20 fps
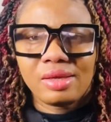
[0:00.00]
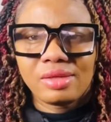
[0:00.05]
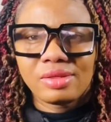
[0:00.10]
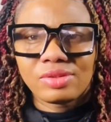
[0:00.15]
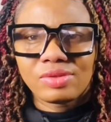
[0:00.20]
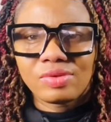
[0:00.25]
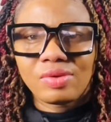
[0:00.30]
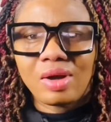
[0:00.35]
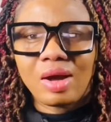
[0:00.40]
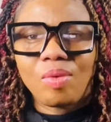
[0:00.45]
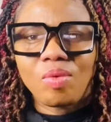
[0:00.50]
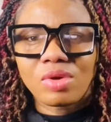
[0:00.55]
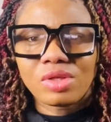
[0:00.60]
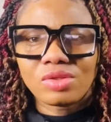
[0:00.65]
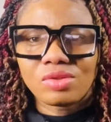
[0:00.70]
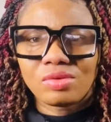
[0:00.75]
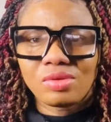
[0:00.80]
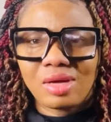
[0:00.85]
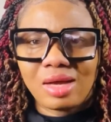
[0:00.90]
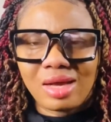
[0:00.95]
So I want
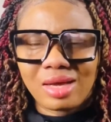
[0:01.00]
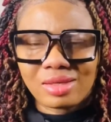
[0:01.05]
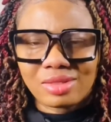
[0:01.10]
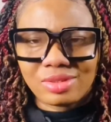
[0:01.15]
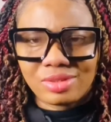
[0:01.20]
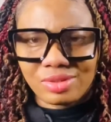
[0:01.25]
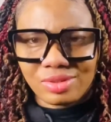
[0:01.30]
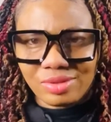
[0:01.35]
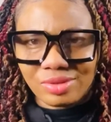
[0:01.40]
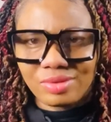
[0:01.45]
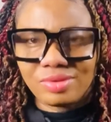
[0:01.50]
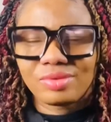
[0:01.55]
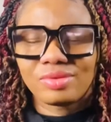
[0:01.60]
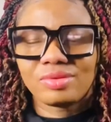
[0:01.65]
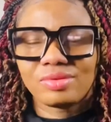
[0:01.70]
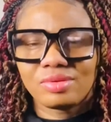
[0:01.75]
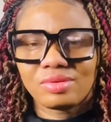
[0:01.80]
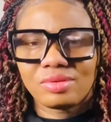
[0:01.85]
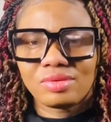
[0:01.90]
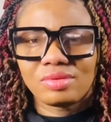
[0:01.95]
to ask you,
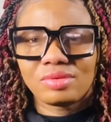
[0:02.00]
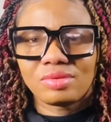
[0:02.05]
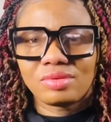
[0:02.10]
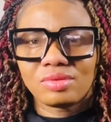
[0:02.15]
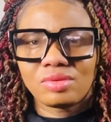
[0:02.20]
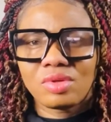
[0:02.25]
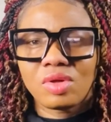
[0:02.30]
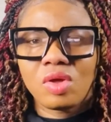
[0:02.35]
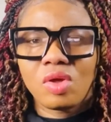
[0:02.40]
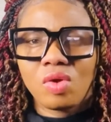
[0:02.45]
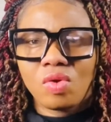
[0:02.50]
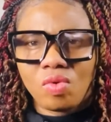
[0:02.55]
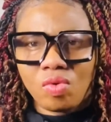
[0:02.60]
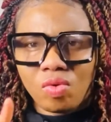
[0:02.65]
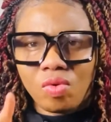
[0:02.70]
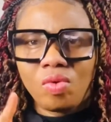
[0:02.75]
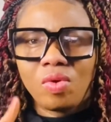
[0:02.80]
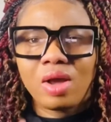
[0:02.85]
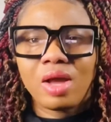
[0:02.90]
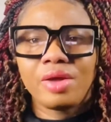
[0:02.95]

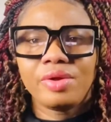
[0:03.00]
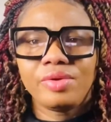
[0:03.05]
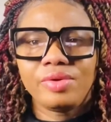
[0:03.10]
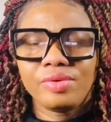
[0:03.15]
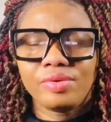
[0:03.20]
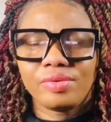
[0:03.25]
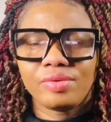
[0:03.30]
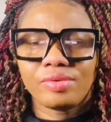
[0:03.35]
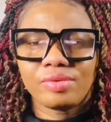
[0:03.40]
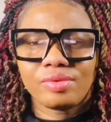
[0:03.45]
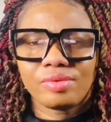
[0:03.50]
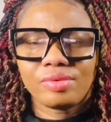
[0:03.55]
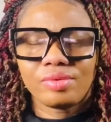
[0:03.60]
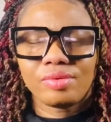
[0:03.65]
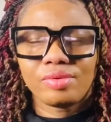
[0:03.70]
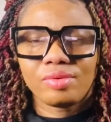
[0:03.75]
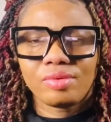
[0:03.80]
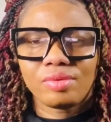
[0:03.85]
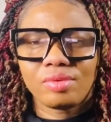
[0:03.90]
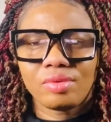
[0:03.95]
who are you?
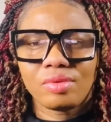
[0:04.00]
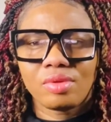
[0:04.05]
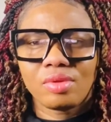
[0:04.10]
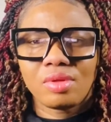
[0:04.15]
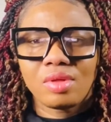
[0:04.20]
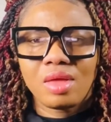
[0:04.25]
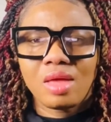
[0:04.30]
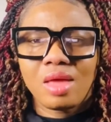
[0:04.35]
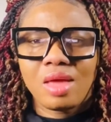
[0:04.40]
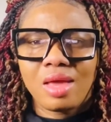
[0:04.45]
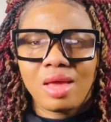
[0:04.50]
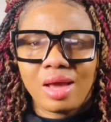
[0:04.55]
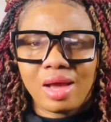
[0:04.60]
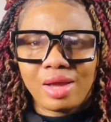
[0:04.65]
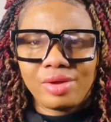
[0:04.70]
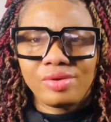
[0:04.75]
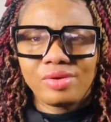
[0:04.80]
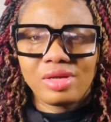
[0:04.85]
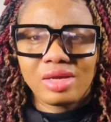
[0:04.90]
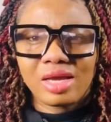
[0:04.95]
Are
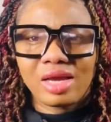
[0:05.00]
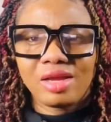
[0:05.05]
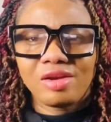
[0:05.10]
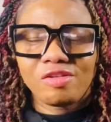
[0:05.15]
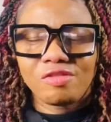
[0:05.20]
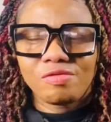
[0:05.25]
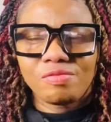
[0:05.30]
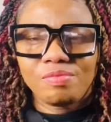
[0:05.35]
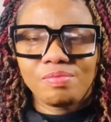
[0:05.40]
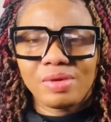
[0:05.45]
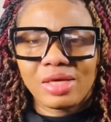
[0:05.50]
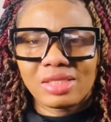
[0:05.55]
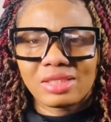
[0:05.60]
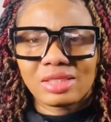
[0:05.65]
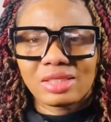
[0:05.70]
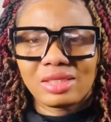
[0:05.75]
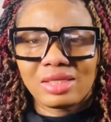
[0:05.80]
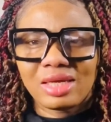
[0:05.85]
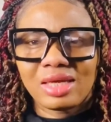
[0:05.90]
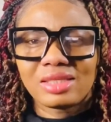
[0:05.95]
you the kind of
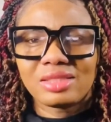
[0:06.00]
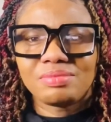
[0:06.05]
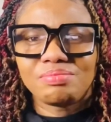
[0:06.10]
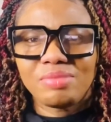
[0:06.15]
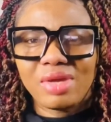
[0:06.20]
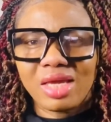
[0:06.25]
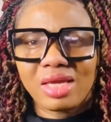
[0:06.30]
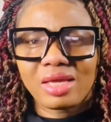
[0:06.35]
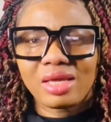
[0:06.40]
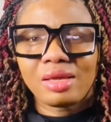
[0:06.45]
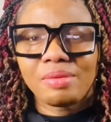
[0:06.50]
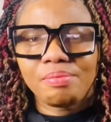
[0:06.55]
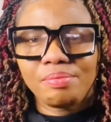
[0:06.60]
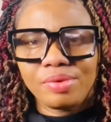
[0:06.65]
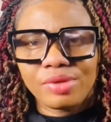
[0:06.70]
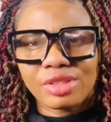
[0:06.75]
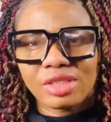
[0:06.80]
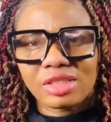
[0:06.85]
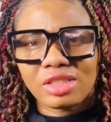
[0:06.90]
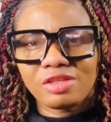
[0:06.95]
person that make
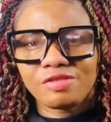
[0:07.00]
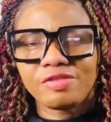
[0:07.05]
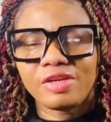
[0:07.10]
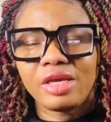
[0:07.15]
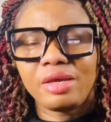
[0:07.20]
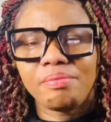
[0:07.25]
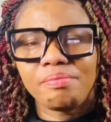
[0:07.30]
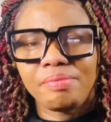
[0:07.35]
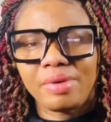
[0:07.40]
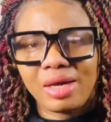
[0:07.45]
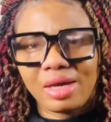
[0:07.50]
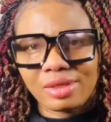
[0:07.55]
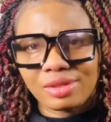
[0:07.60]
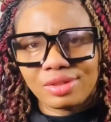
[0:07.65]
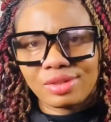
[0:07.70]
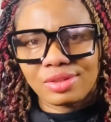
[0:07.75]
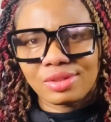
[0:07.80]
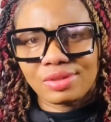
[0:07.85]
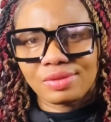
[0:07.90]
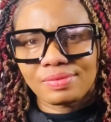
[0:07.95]
positive
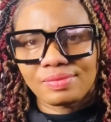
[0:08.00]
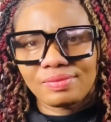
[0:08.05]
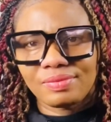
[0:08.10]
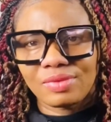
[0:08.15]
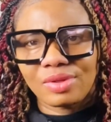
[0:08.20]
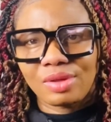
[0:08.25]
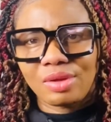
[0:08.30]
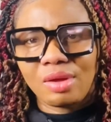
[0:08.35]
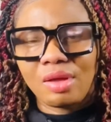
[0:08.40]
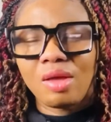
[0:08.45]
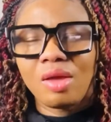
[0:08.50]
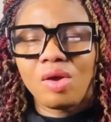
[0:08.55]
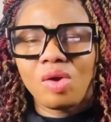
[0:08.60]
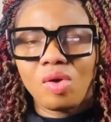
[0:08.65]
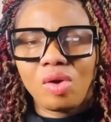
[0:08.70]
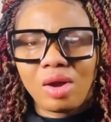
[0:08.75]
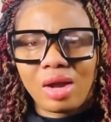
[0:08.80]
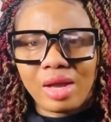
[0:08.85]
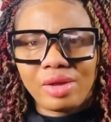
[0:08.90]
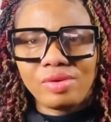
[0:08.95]
impact?
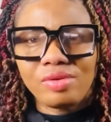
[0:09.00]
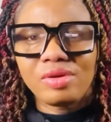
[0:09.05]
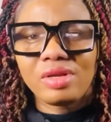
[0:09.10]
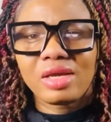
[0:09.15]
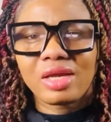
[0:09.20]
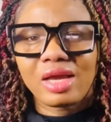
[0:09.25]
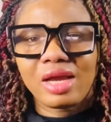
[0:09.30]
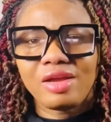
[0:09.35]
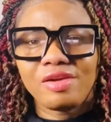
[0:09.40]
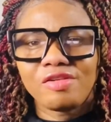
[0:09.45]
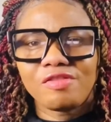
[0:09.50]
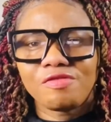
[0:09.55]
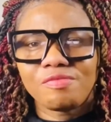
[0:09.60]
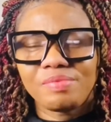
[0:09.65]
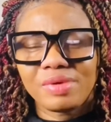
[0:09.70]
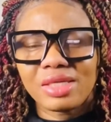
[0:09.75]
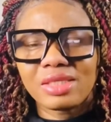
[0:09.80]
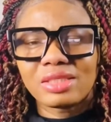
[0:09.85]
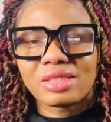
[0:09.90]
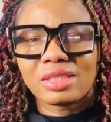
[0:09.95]
Or are you the kind of
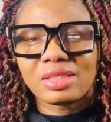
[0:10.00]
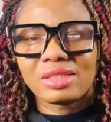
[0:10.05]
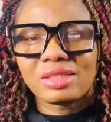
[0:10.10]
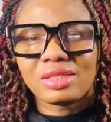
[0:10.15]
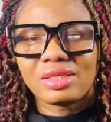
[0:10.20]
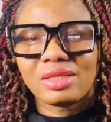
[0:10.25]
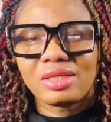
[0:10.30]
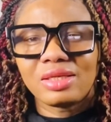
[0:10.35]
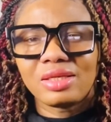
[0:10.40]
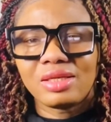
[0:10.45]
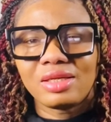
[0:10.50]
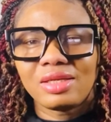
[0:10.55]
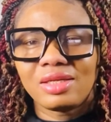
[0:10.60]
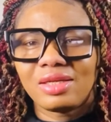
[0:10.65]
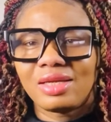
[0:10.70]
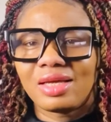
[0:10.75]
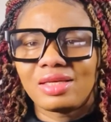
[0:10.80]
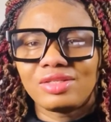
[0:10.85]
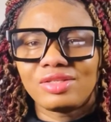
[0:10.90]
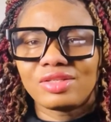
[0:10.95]
person
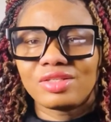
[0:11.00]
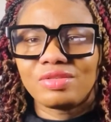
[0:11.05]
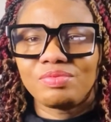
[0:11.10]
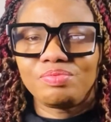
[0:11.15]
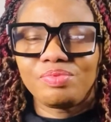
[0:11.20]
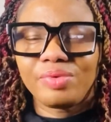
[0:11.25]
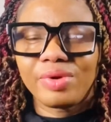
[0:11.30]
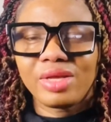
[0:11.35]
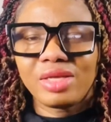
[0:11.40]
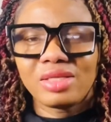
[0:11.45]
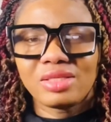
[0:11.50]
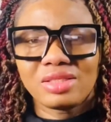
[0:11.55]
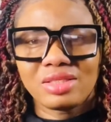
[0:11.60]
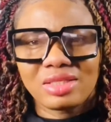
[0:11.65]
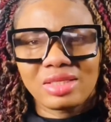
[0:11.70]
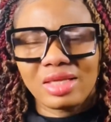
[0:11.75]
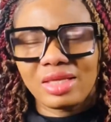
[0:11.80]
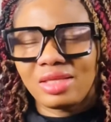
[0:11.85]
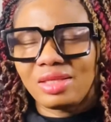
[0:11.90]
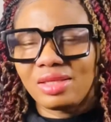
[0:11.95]
that just brings
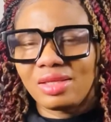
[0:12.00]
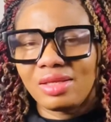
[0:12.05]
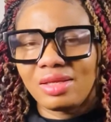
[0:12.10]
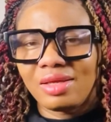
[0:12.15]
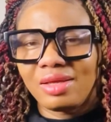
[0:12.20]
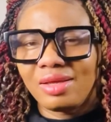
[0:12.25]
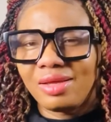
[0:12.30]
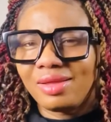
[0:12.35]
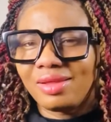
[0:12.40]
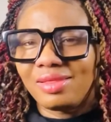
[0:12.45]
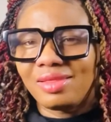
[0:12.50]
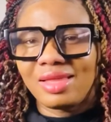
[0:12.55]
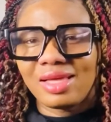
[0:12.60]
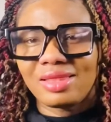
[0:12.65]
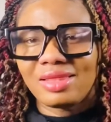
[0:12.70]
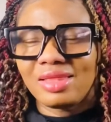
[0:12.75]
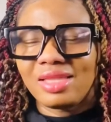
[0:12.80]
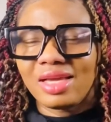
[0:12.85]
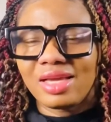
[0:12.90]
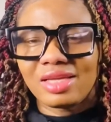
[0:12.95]
in
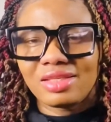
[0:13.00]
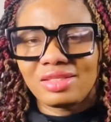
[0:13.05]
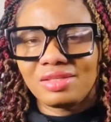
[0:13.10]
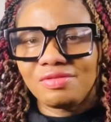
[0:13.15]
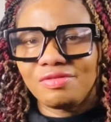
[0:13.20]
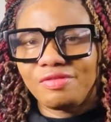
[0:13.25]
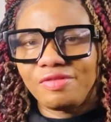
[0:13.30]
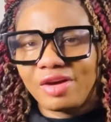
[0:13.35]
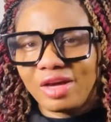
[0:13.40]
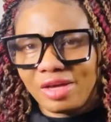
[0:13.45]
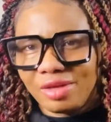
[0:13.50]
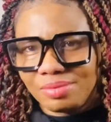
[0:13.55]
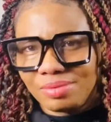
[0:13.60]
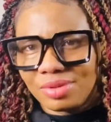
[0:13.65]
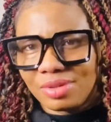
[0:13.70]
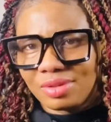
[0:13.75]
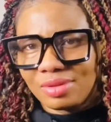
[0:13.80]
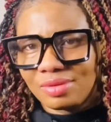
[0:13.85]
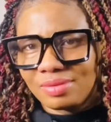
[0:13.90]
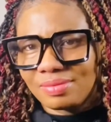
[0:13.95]
that negative
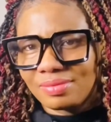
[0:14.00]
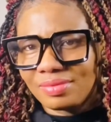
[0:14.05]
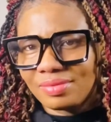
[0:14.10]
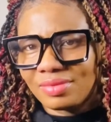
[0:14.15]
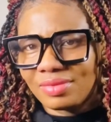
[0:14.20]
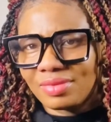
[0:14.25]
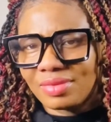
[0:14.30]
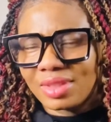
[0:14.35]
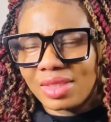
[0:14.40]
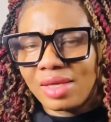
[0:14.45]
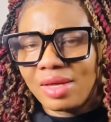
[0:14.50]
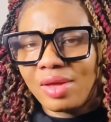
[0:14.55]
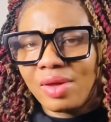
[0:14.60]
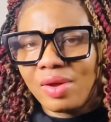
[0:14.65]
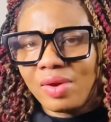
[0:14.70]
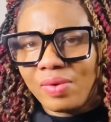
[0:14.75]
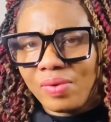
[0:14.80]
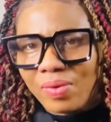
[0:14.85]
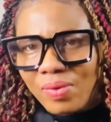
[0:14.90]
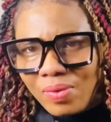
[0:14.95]
vibes?
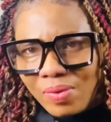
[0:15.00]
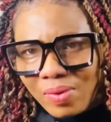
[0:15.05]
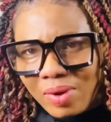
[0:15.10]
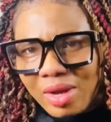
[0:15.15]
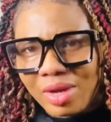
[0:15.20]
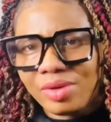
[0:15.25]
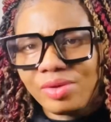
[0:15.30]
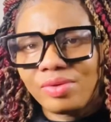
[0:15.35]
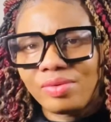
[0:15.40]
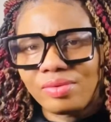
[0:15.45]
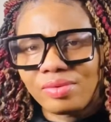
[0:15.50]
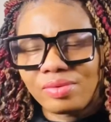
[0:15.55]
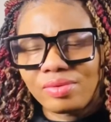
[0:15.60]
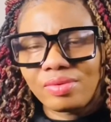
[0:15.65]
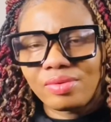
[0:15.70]
Who are you?